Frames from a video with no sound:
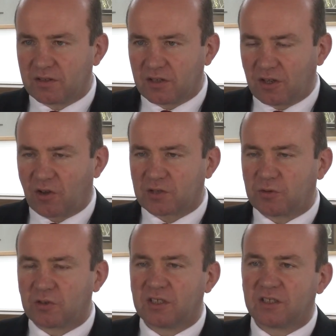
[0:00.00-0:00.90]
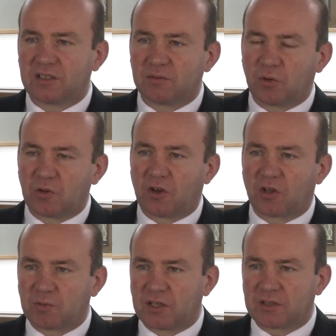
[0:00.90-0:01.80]
the gospel and put the
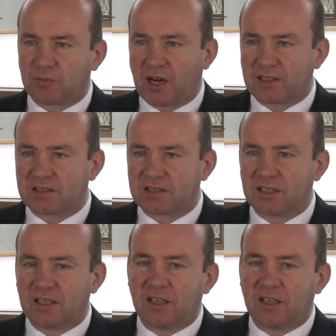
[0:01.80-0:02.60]
gospel into practice,